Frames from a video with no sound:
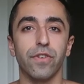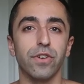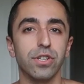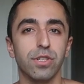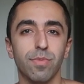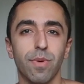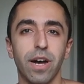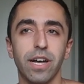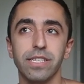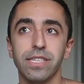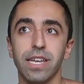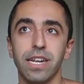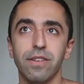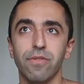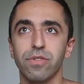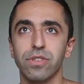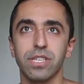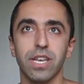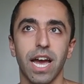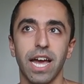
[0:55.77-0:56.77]
first month and
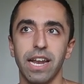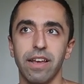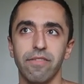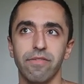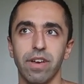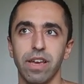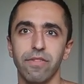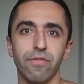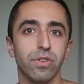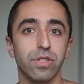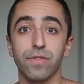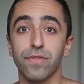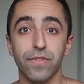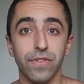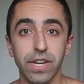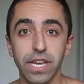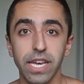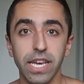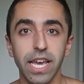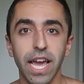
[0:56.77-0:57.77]
it was
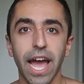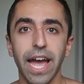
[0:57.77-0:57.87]
free